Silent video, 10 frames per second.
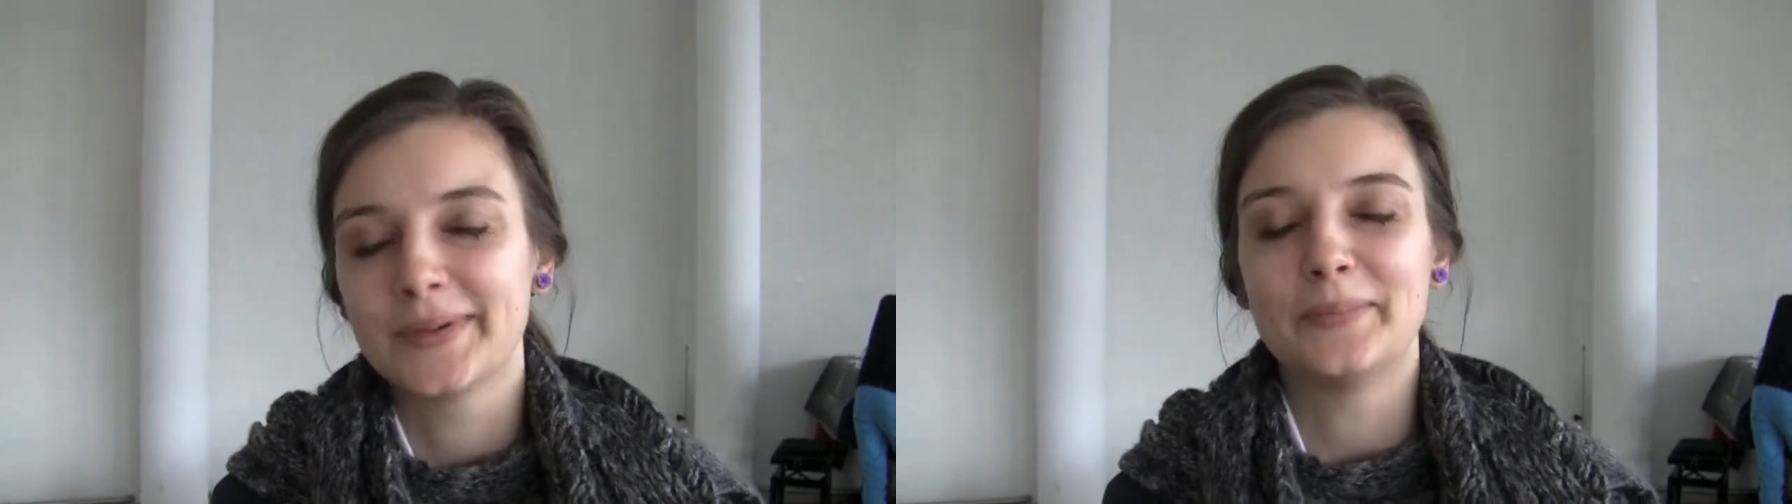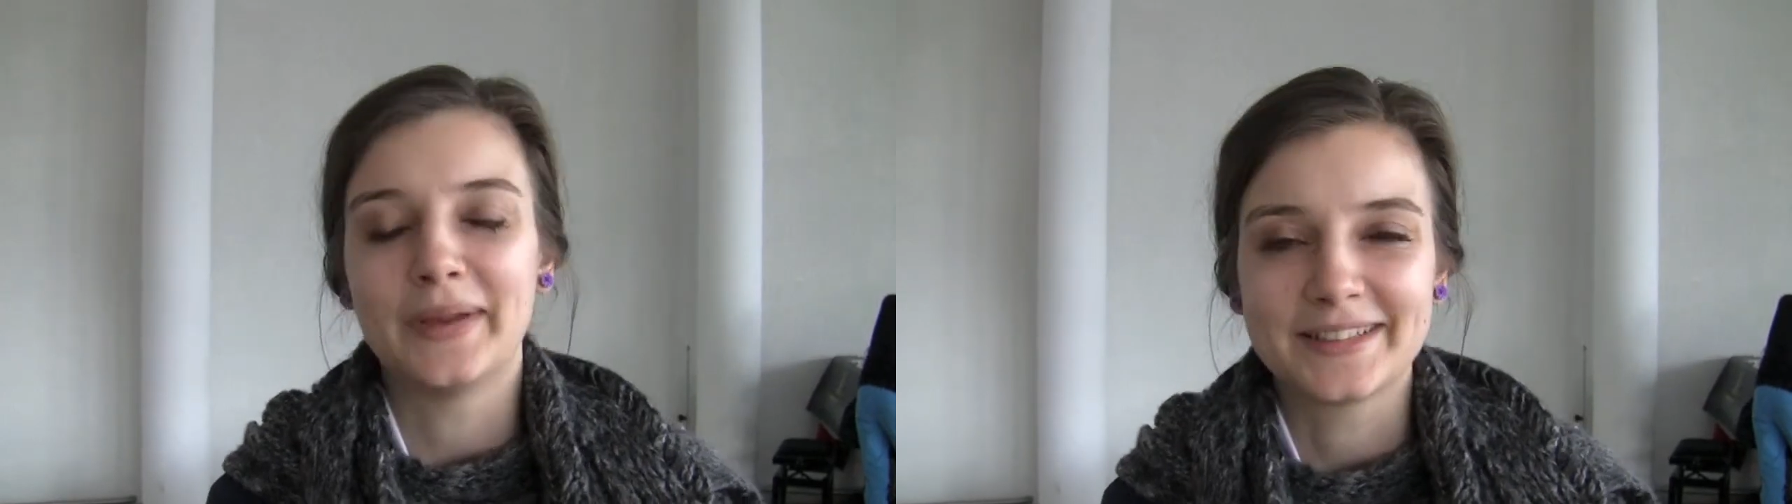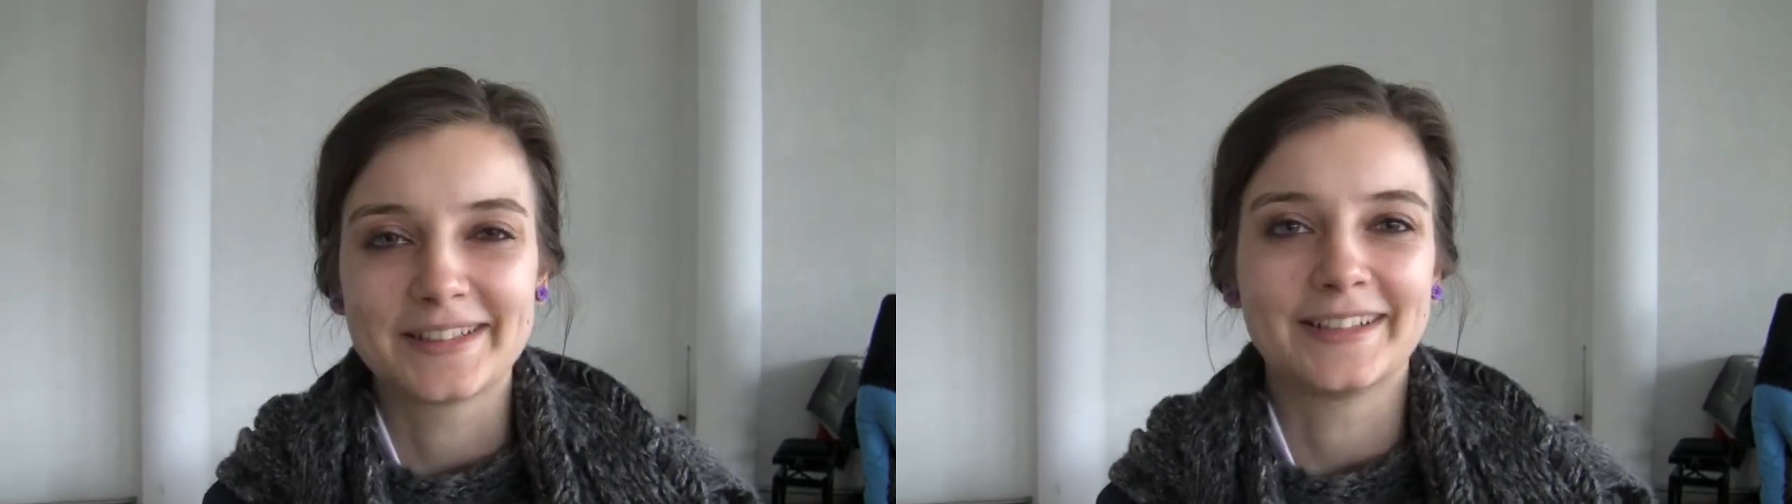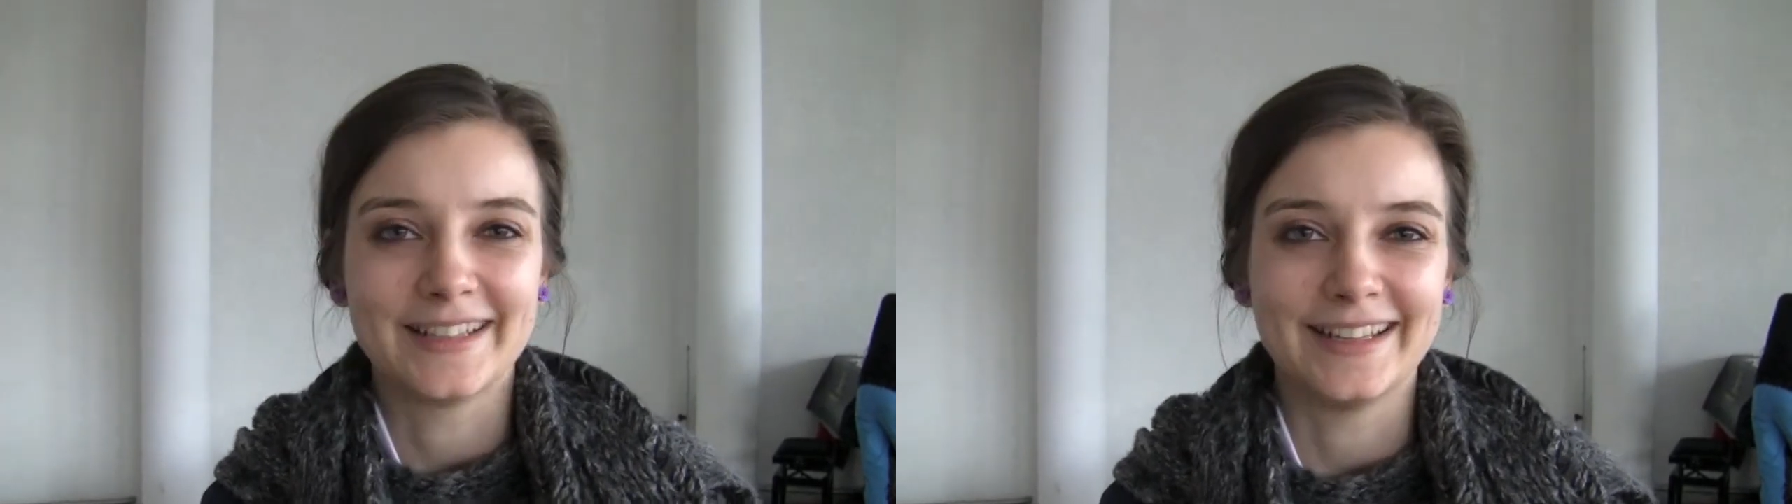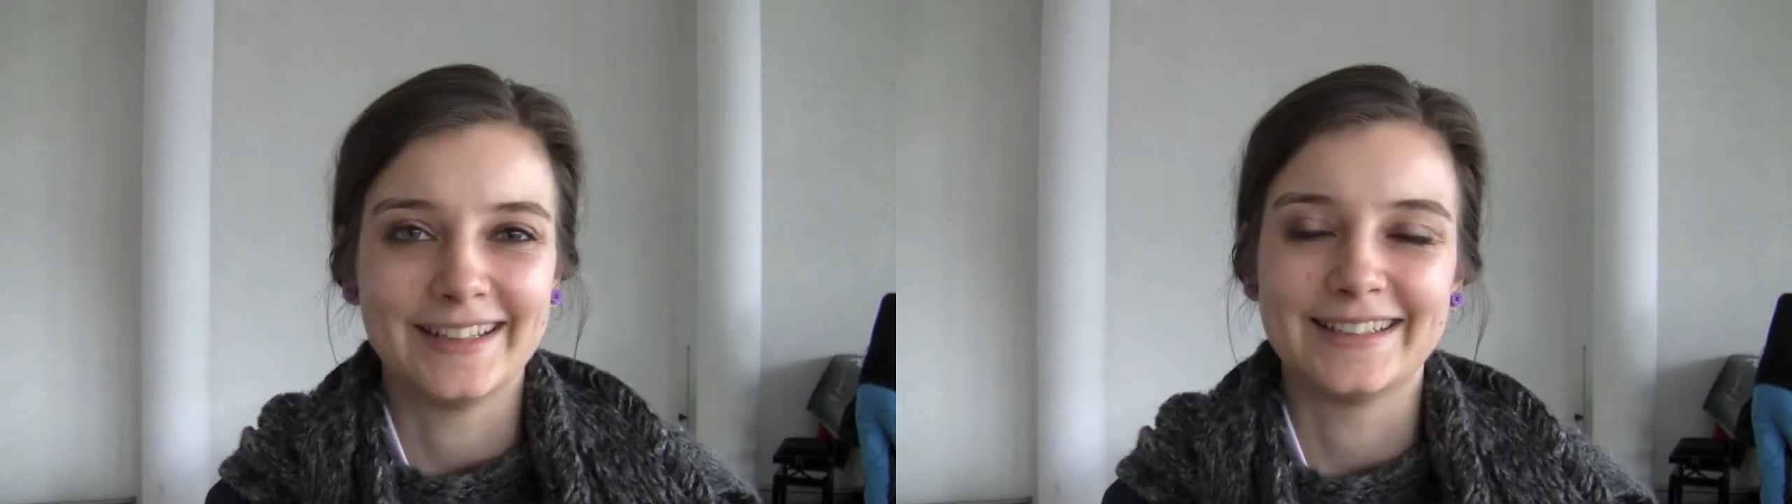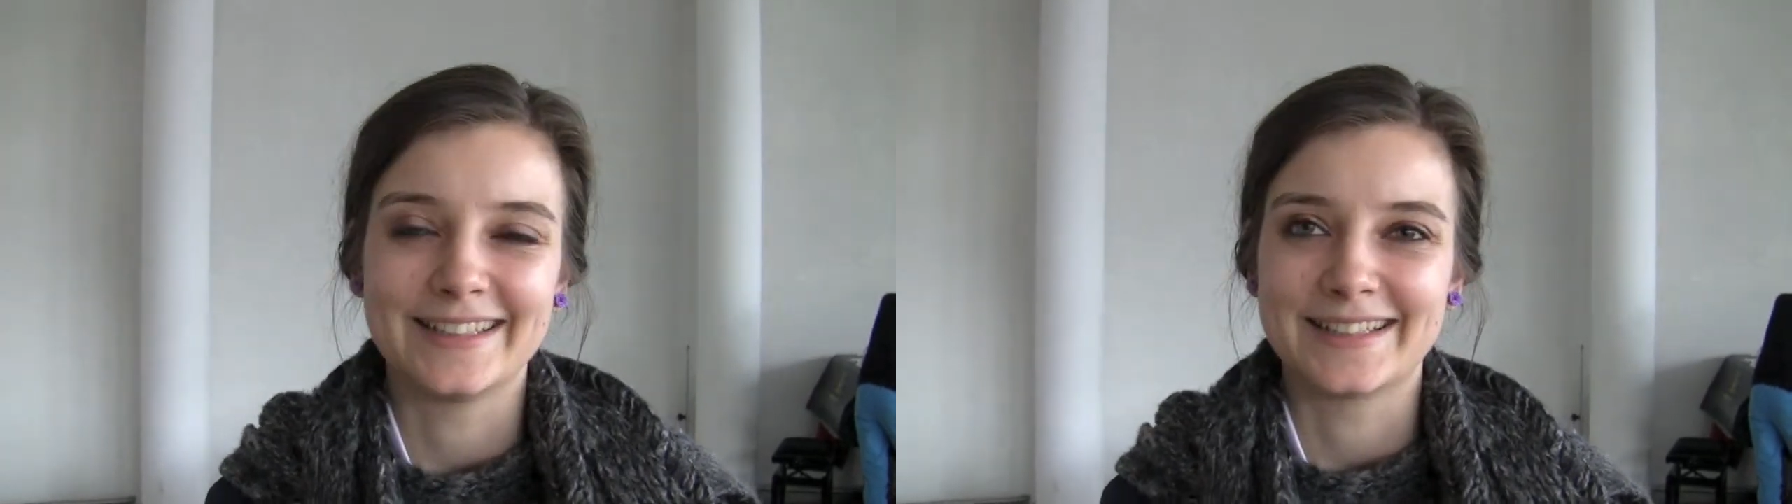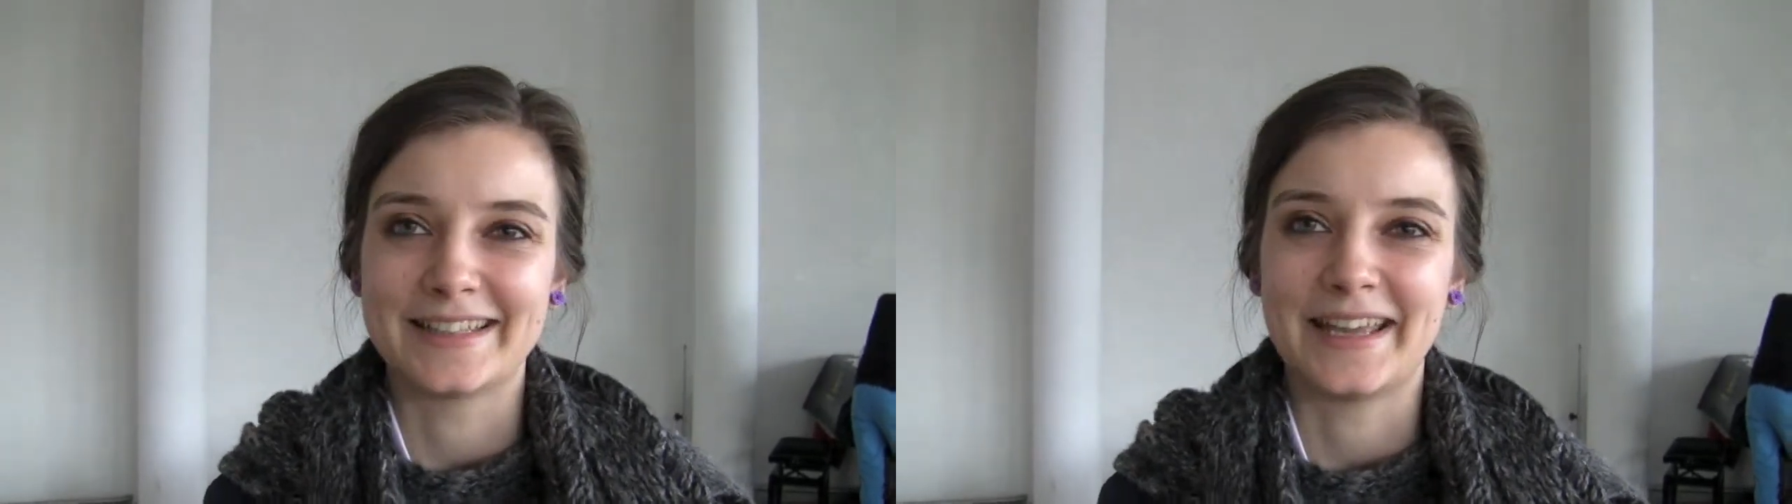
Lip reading: better than it is